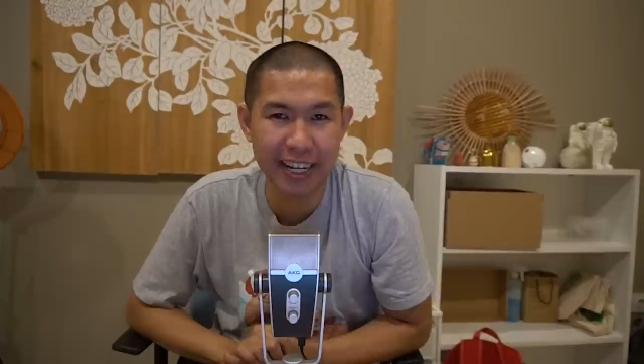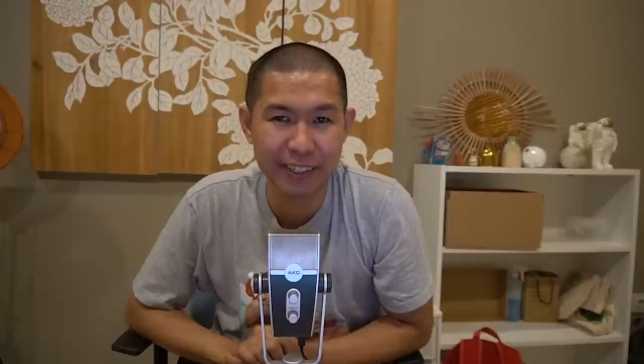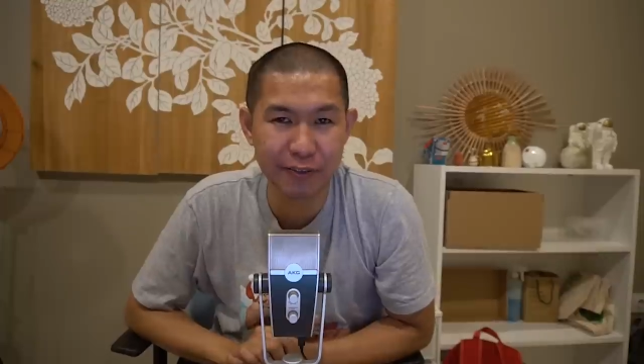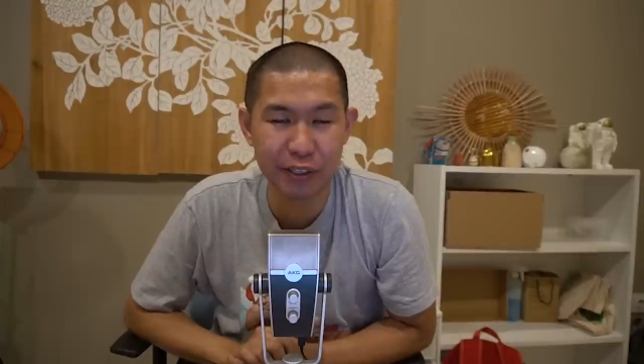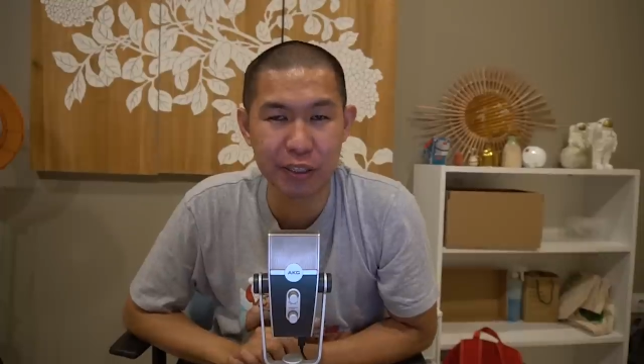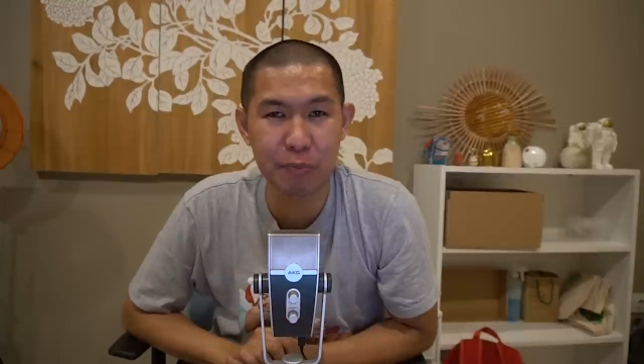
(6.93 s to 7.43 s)

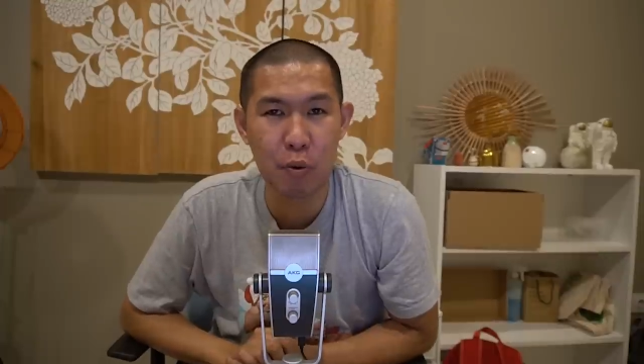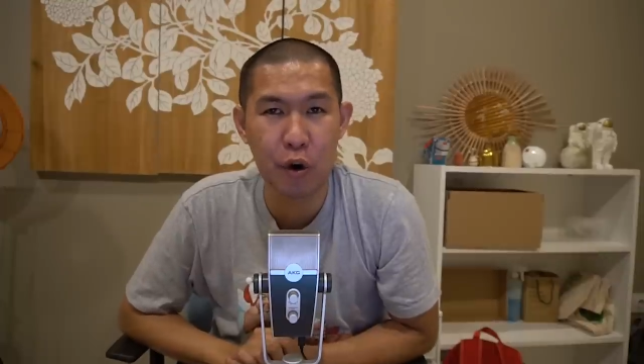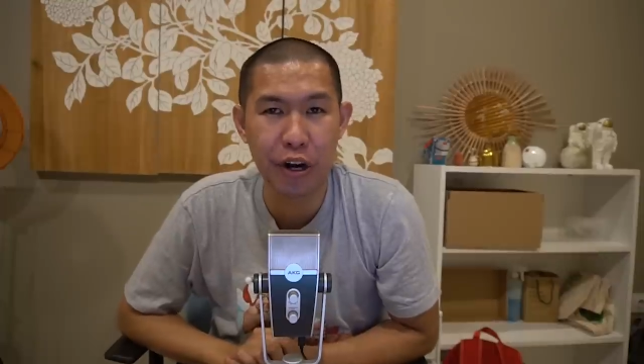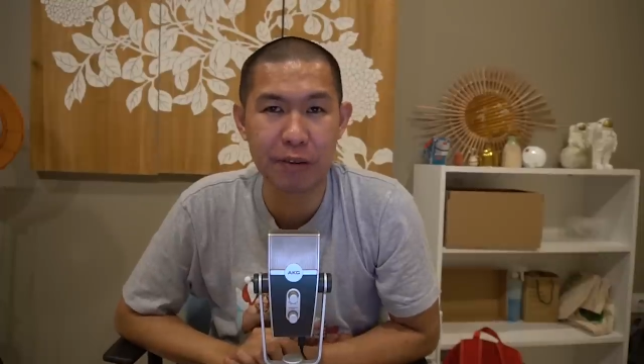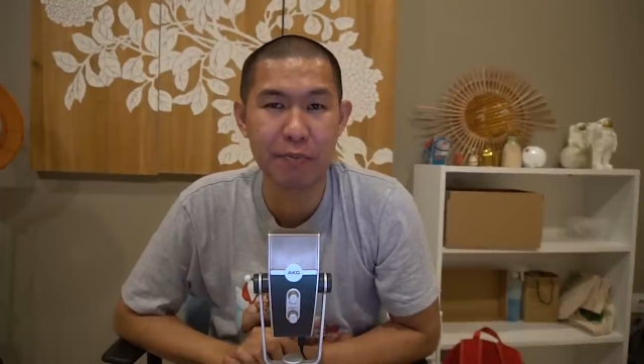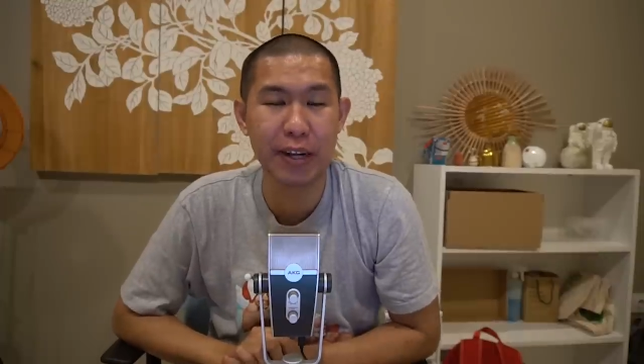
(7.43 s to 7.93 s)
guys, for
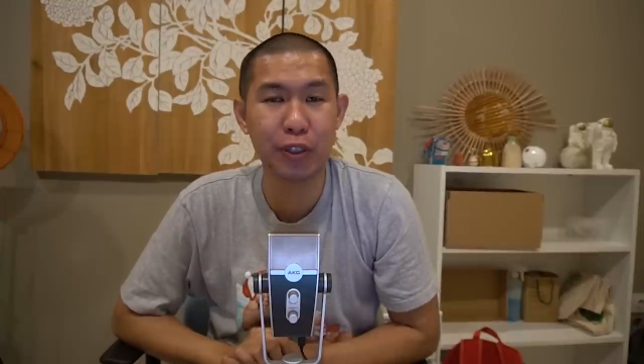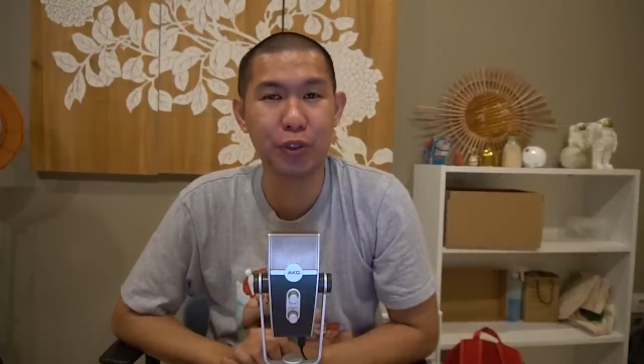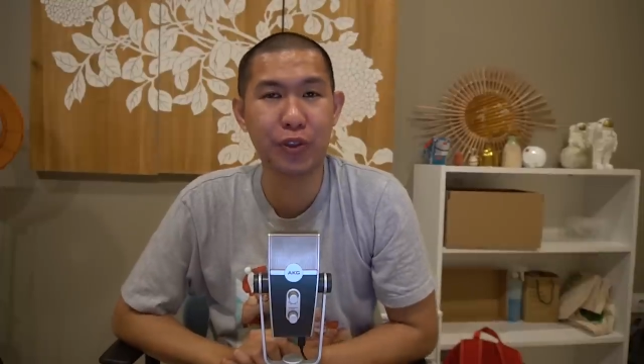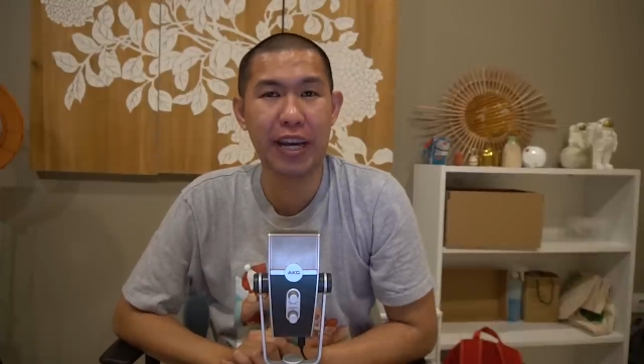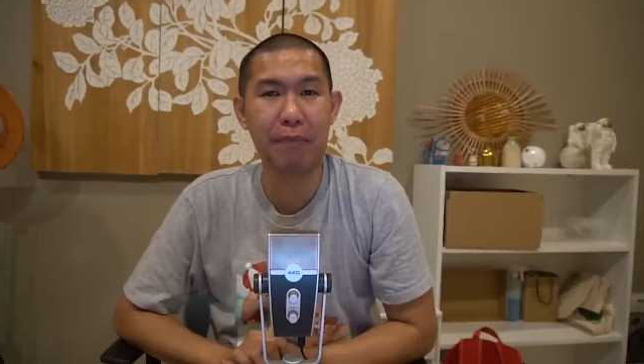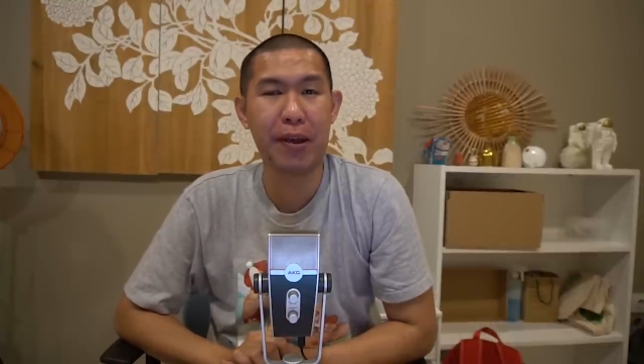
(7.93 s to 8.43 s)
supporting my
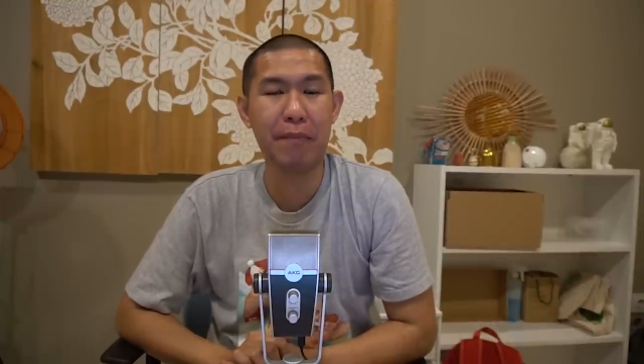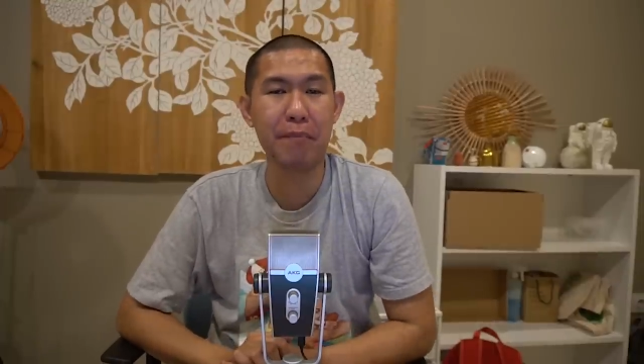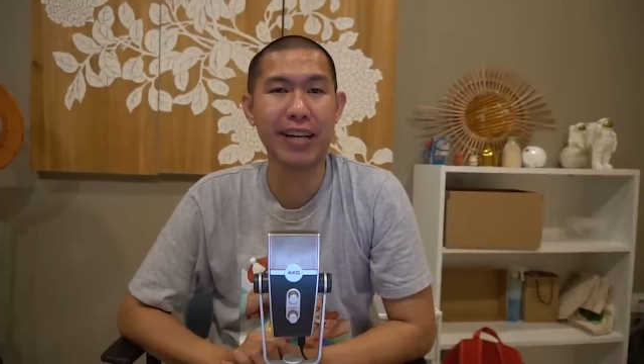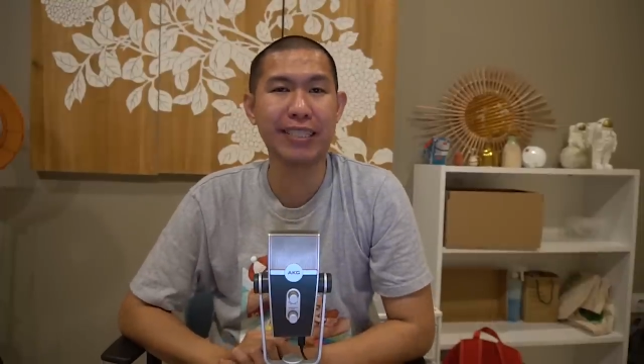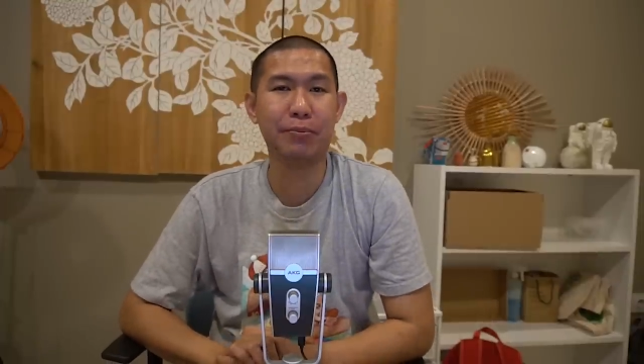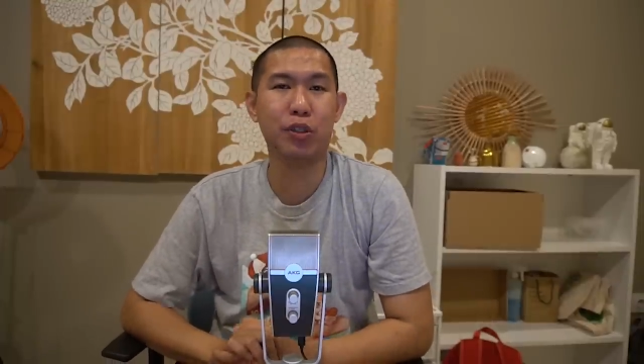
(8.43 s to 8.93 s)
new segment,
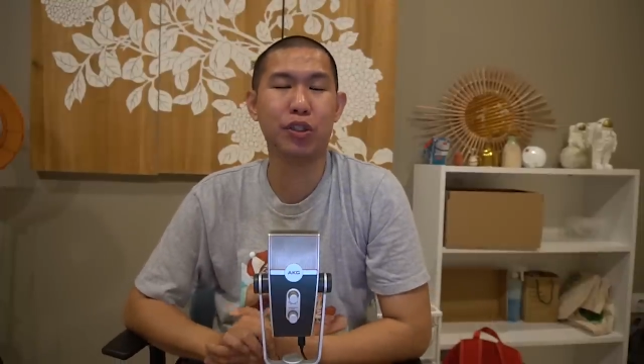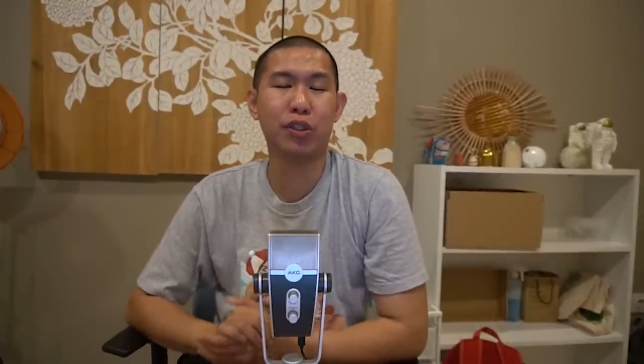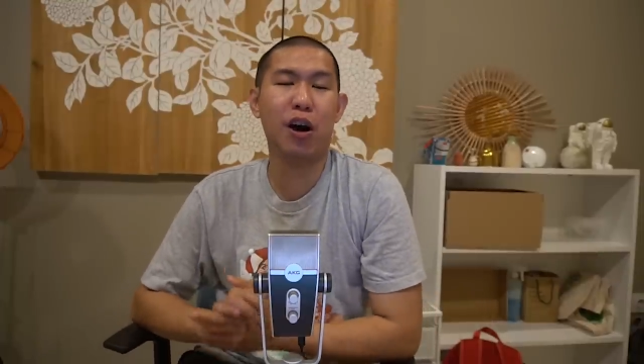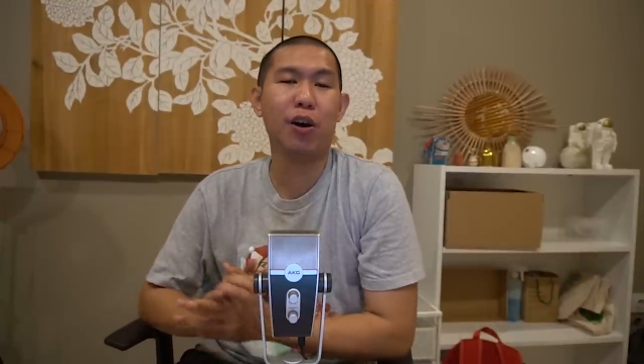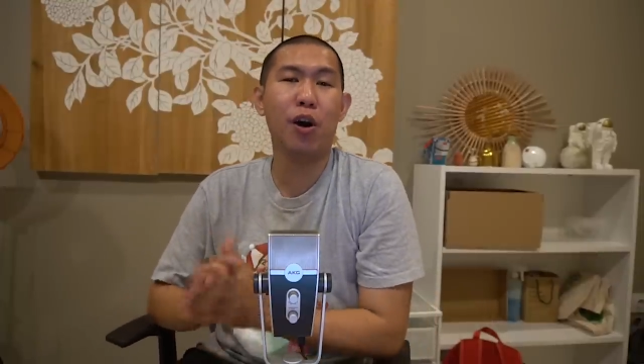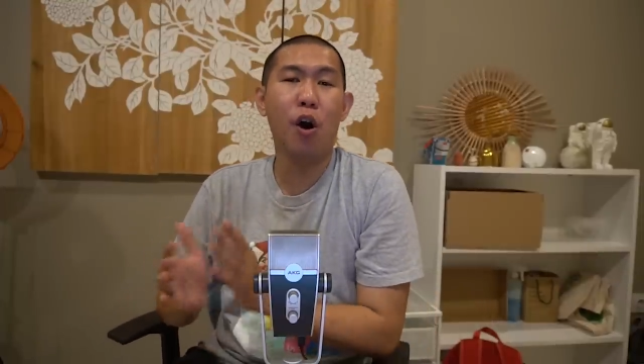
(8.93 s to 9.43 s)
Basketball
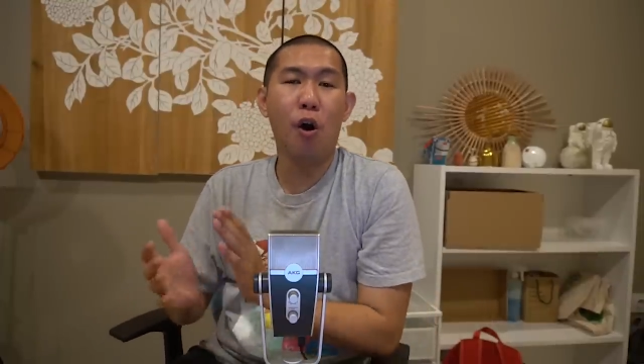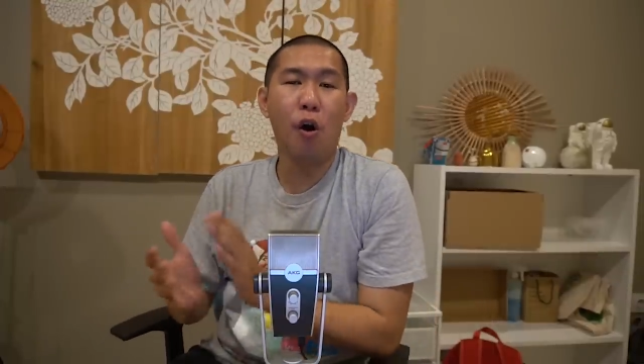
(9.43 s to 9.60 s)
Talk.